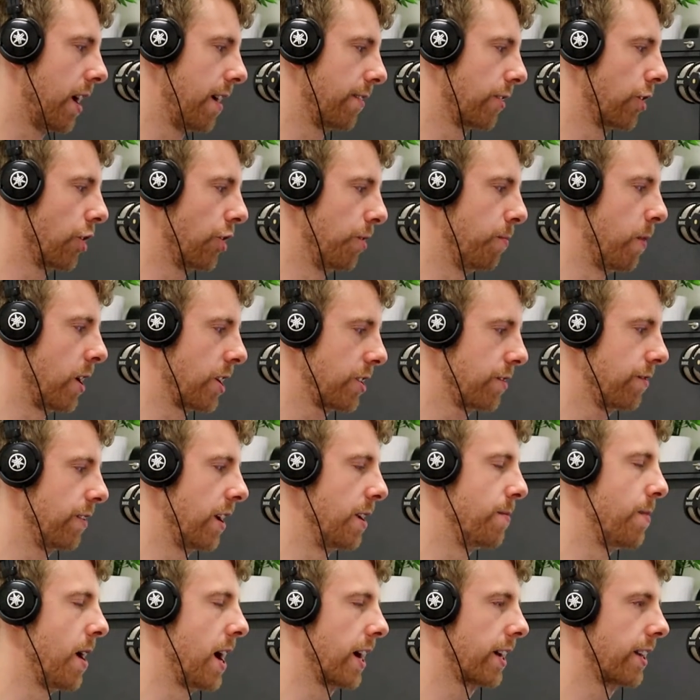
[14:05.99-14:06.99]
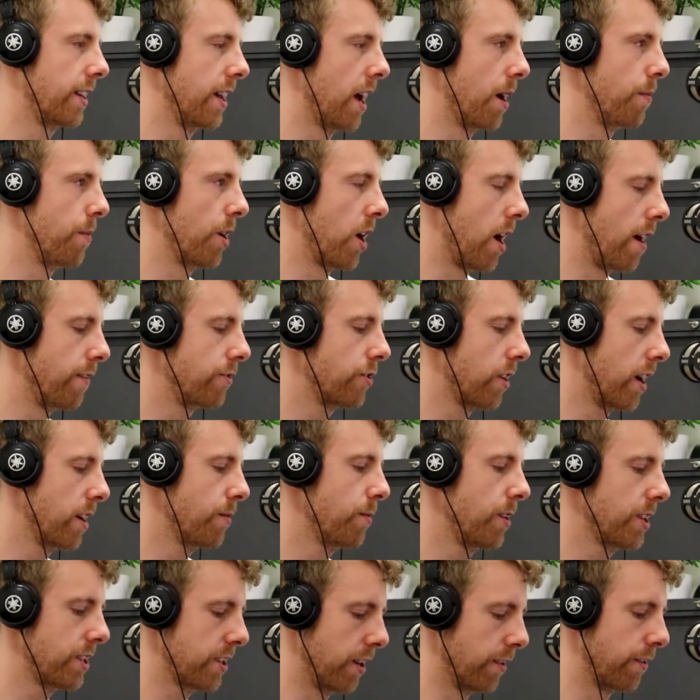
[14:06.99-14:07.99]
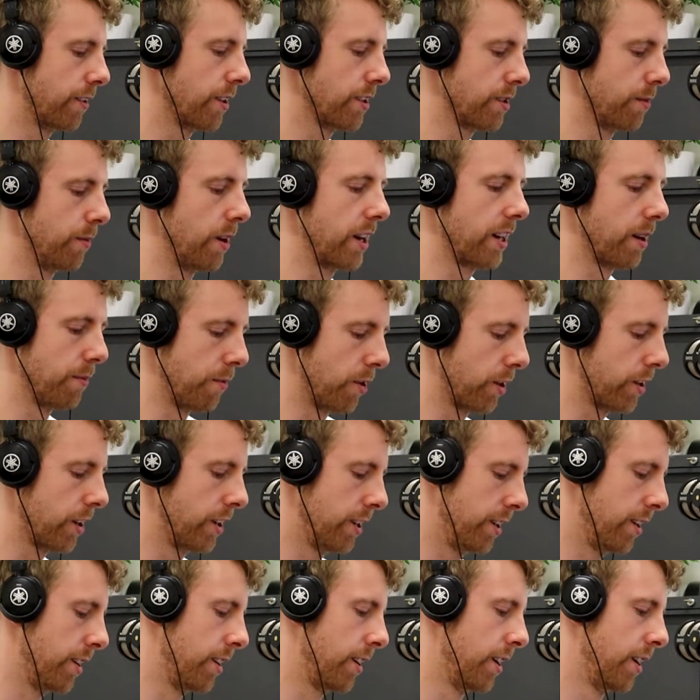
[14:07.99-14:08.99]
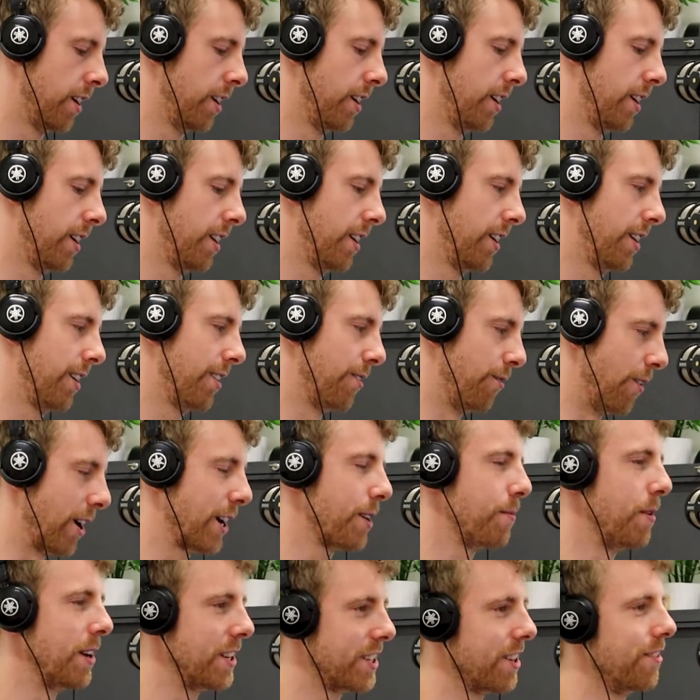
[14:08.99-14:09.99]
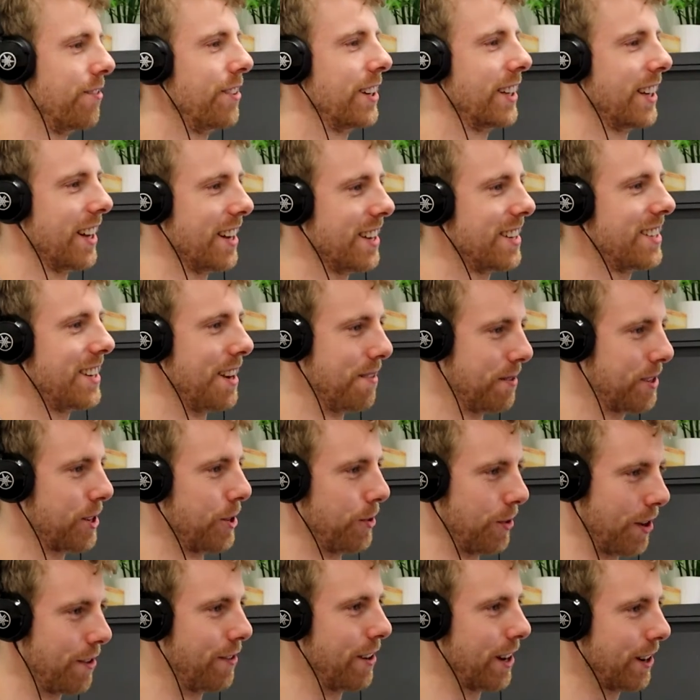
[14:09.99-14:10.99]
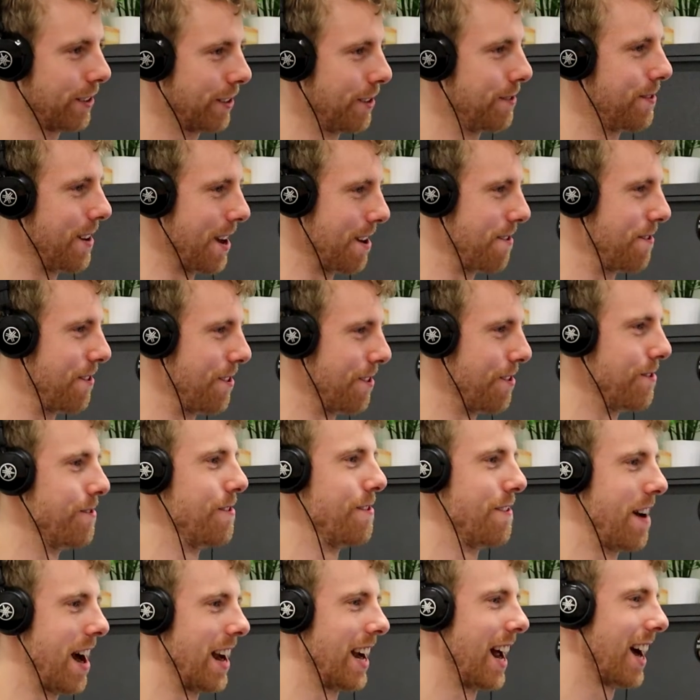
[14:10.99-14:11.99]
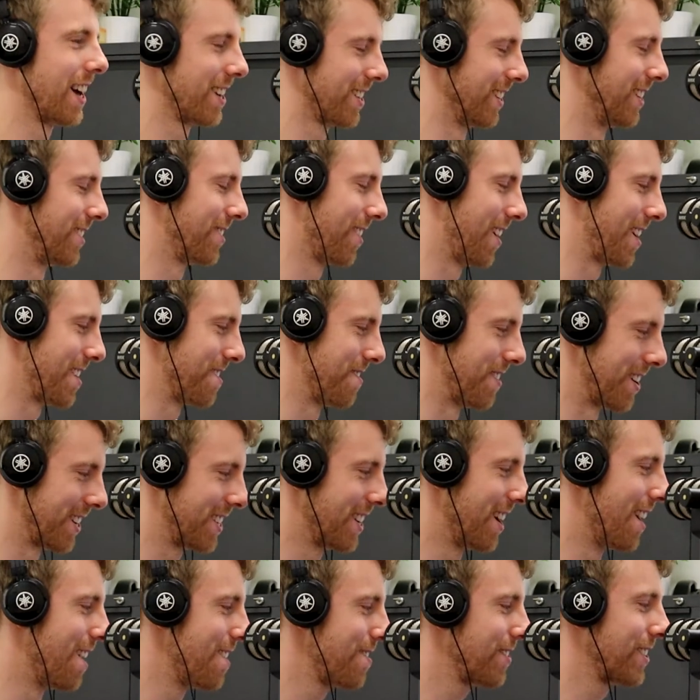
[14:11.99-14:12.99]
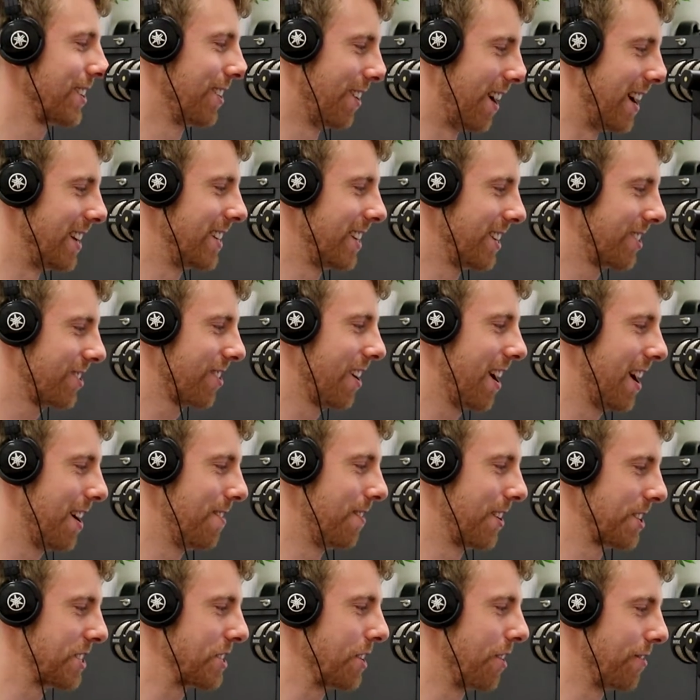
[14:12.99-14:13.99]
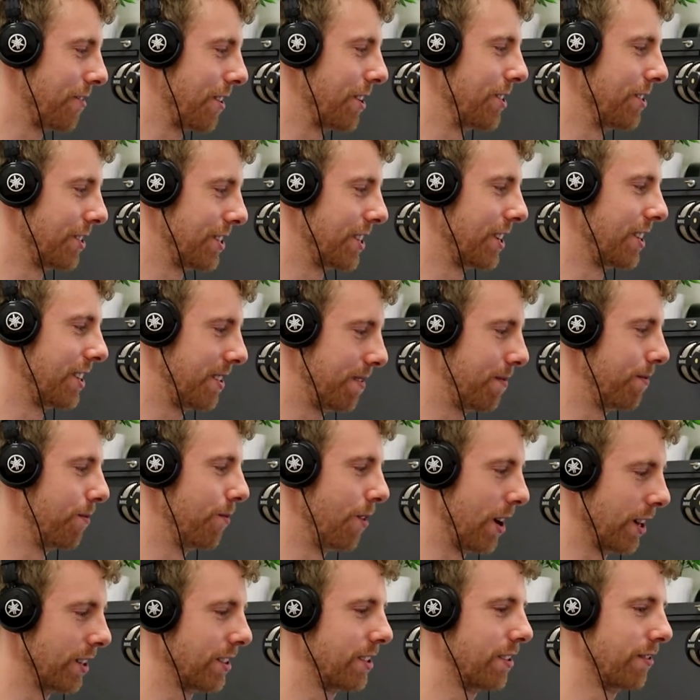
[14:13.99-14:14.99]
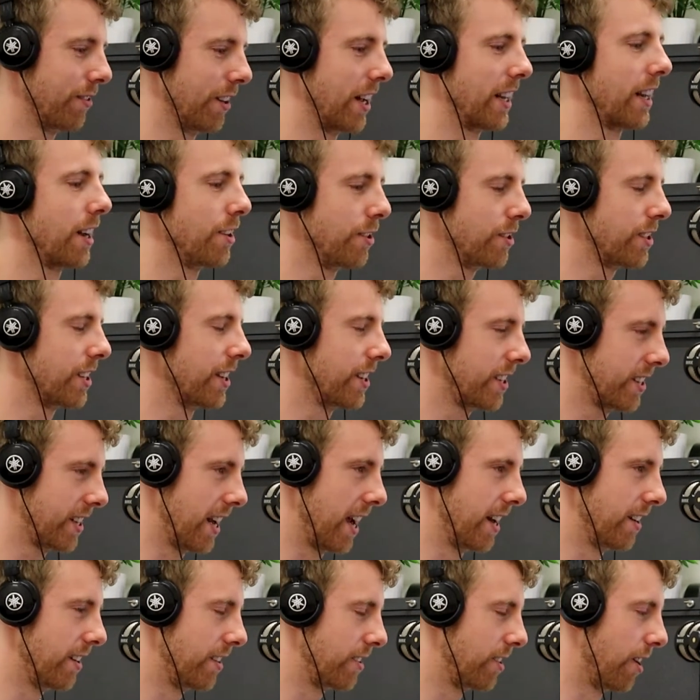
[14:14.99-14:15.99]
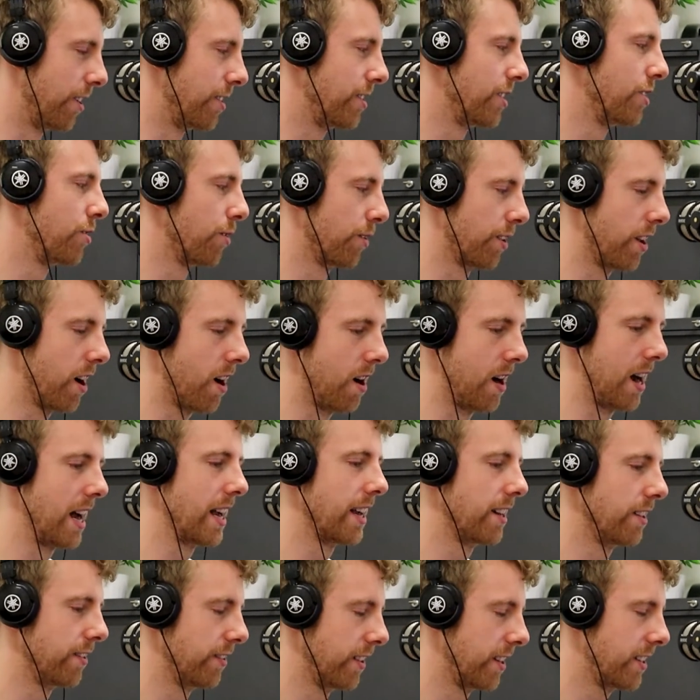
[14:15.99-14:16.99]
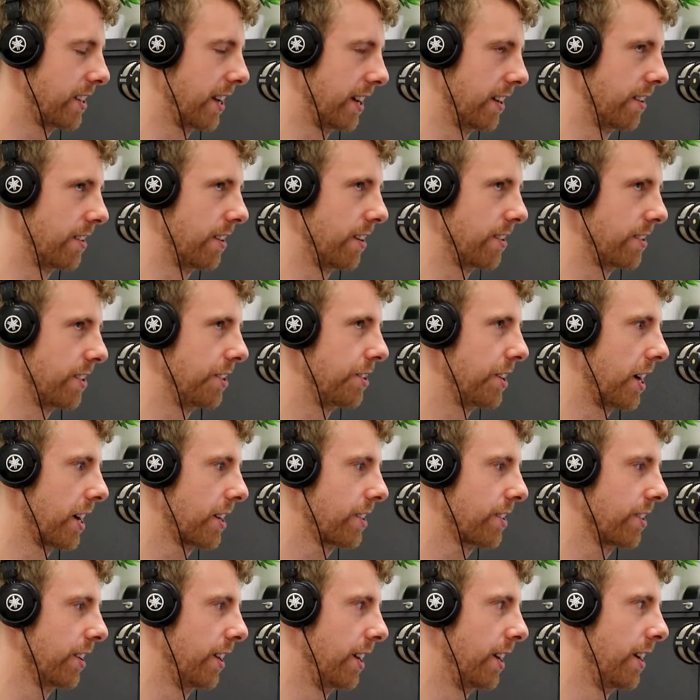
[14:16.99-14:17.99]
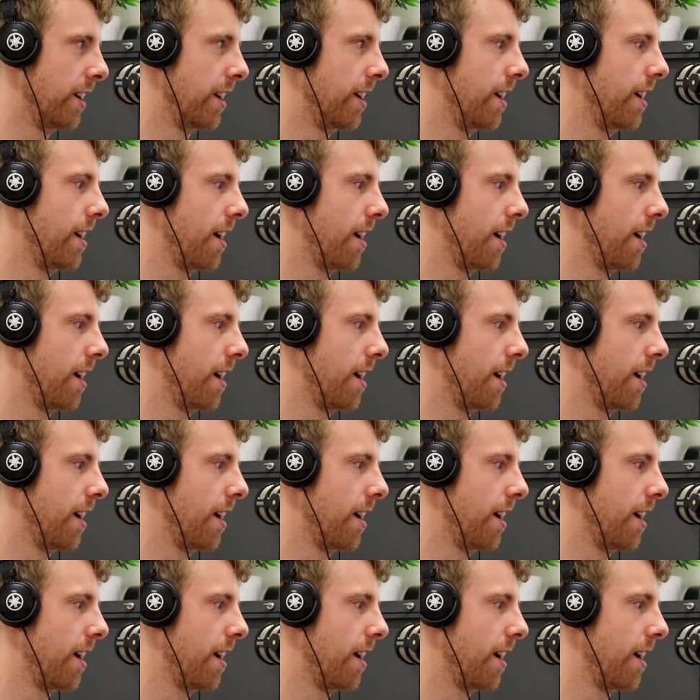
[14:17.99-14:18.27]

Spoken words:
I haven't gotten much feedback yet, but I've tried it myself because I'm like I'm not gonna recommend something that seems horrific for people without actually trying it myself. So I did try it myself. I used I used the standard dosage on the high end of the standard dosage actually.